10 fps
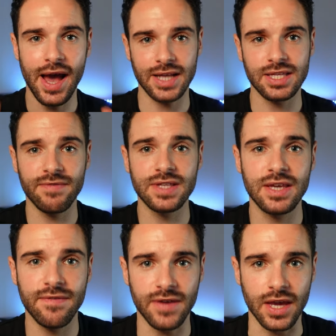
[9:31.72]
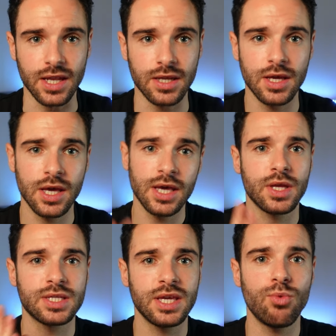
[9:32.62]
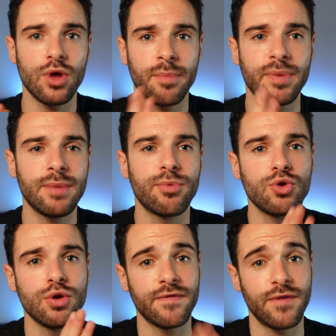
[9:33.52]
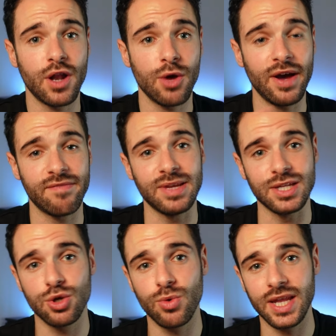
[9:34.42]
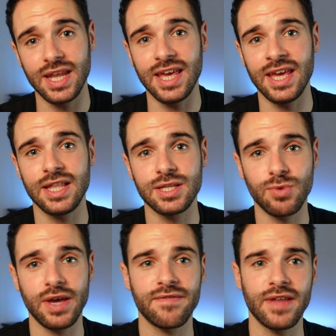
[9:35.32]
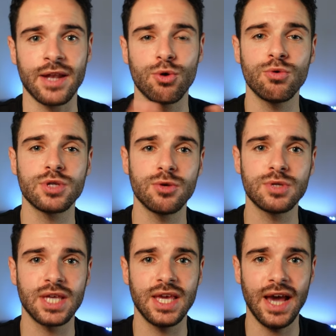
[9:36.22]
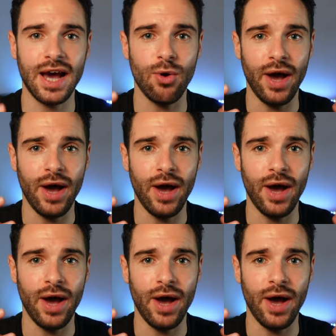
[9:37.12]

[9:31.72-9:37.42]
Activity feed. See what the people you follow have been doing in Zwift and also see how